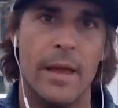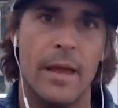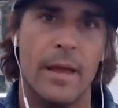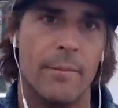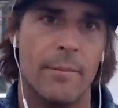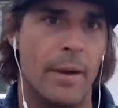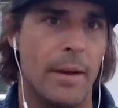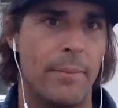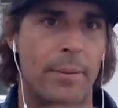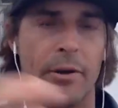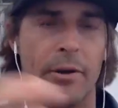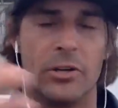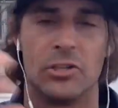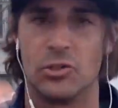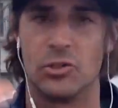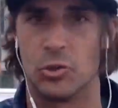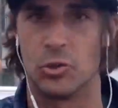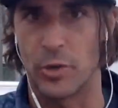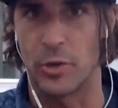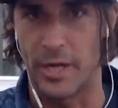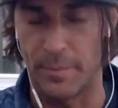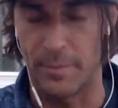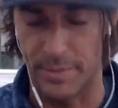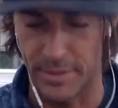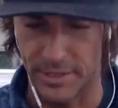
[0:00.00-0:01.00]
My personal
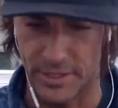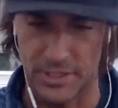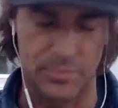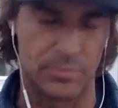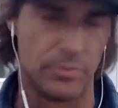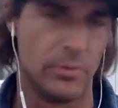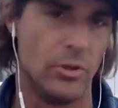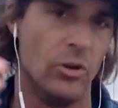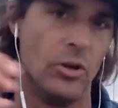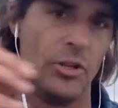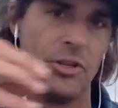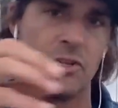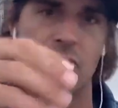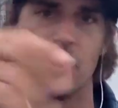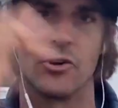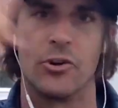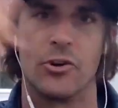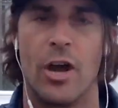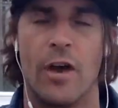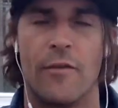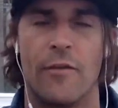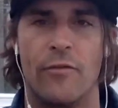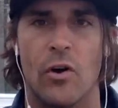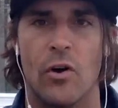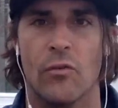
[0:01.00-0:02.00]
training business literally turned
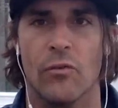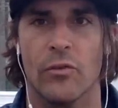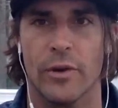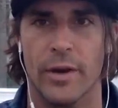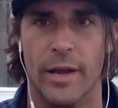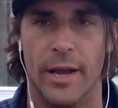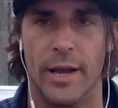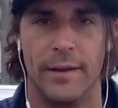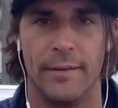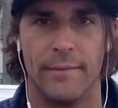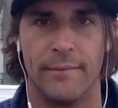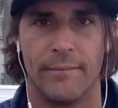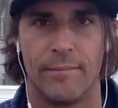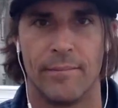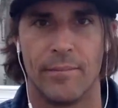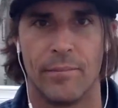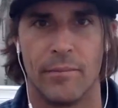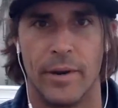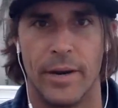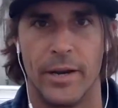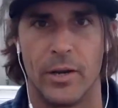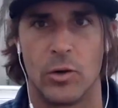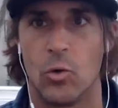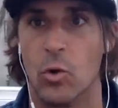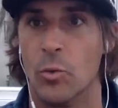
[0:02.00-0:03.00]
off overnight
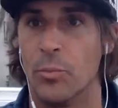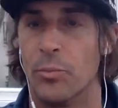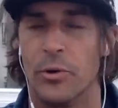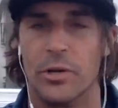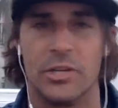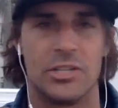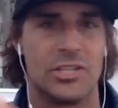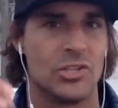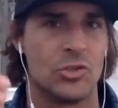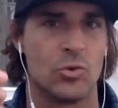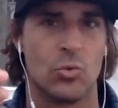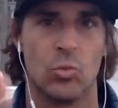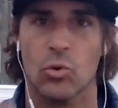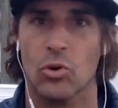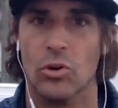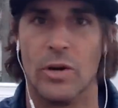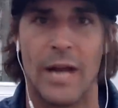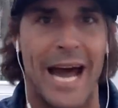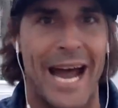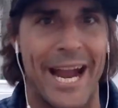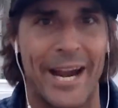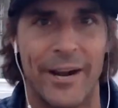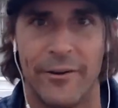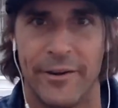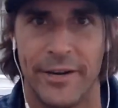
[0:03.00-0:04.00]
right? Corporations weren't
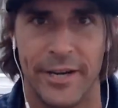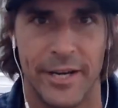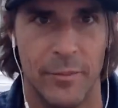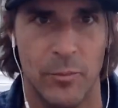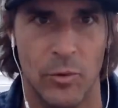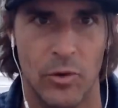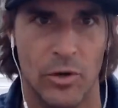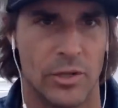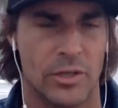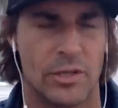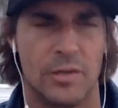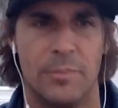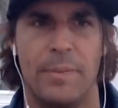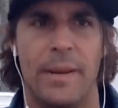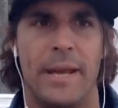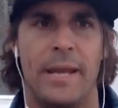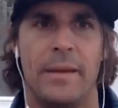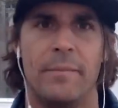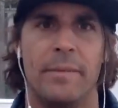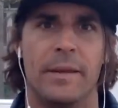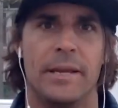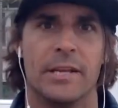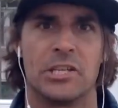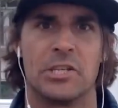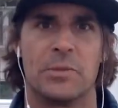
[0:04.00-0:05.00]
hiring anymore to pay
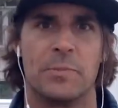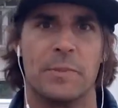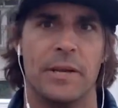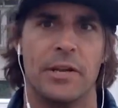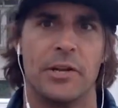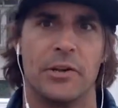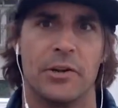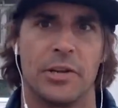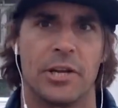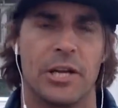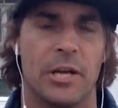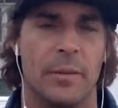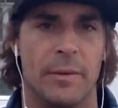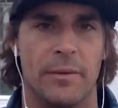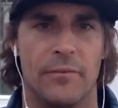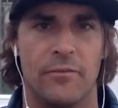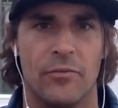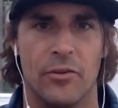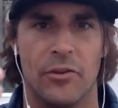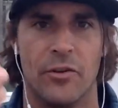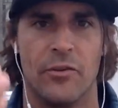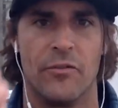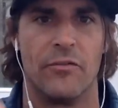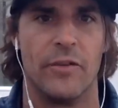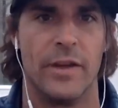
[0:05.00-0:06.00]
me a speaker to come in for
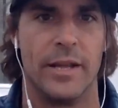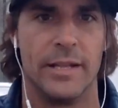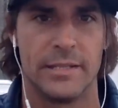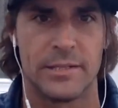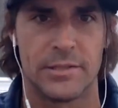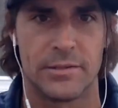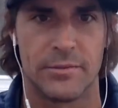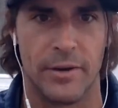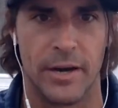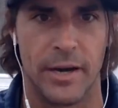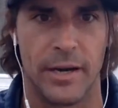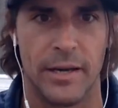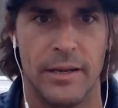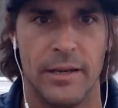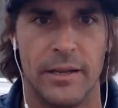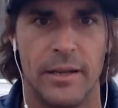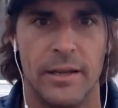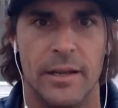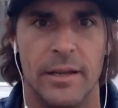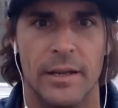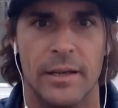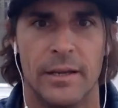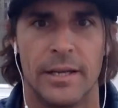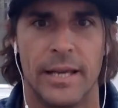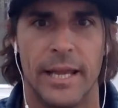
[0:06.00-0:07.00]
their events, right?
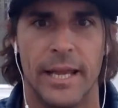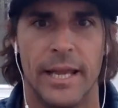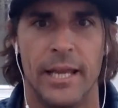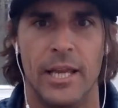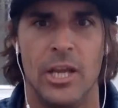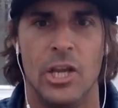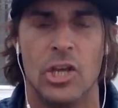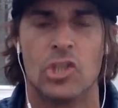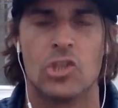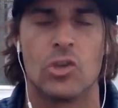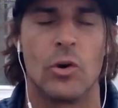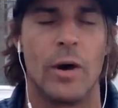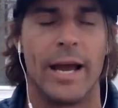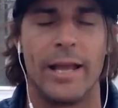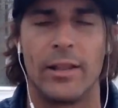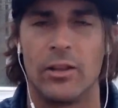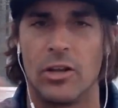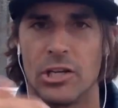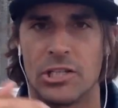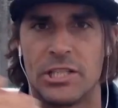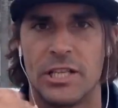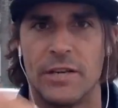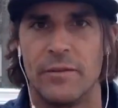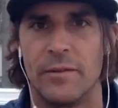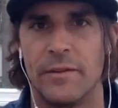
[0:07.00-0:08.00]
Okay, so I
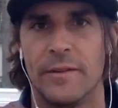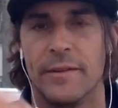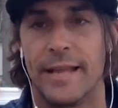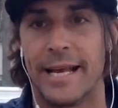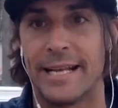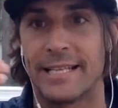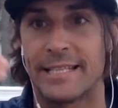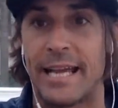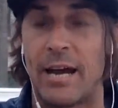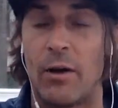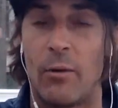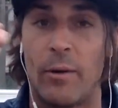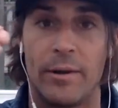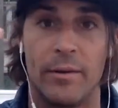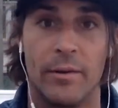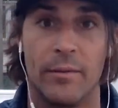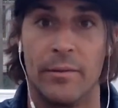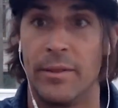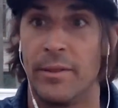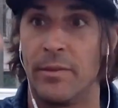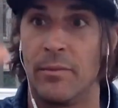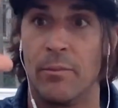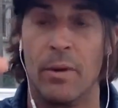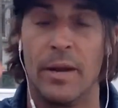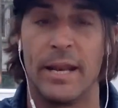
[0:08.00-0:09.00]
lost everything. That's how I
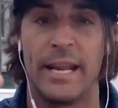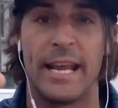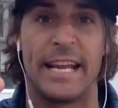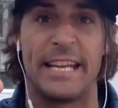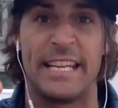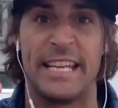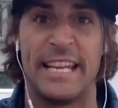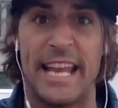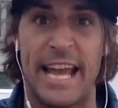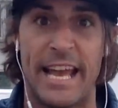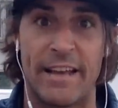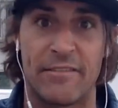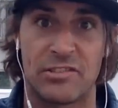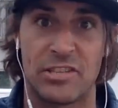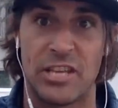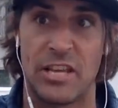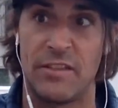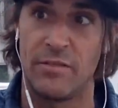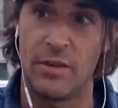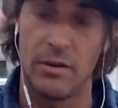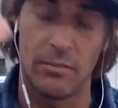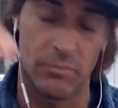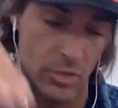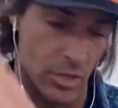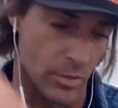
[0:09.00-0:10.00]
the money I did have saved
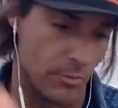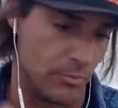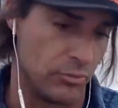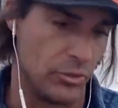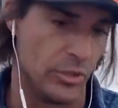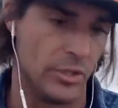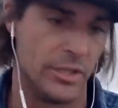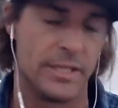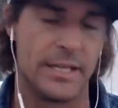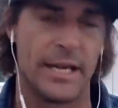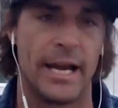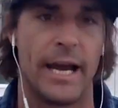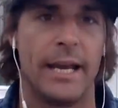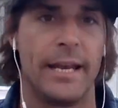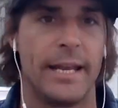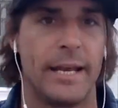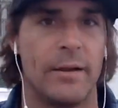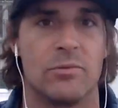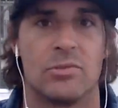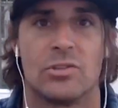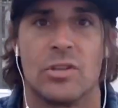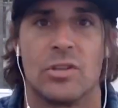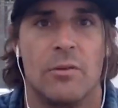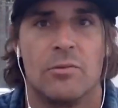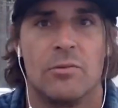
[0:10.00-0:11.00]
up completely died, and I
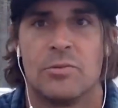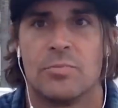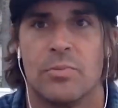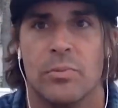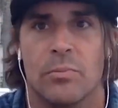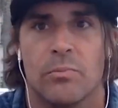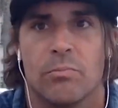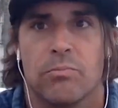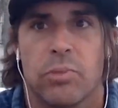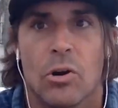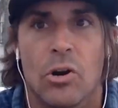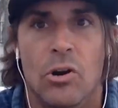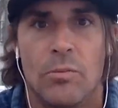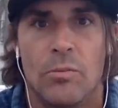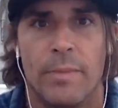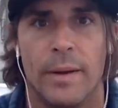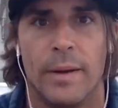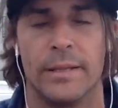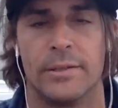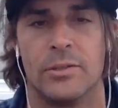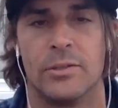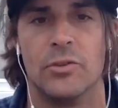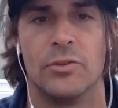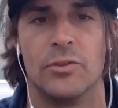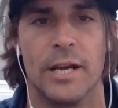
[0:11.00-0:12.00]
was I was broke by
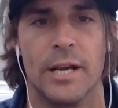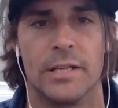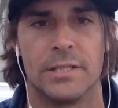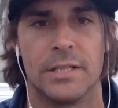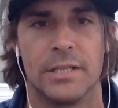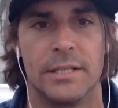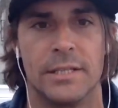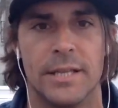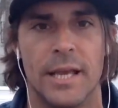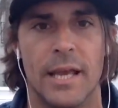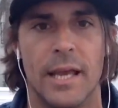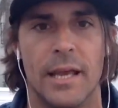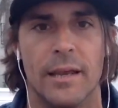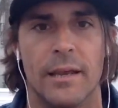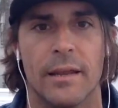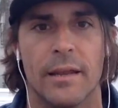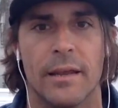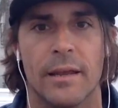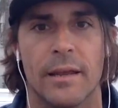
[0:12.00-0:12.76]
2010,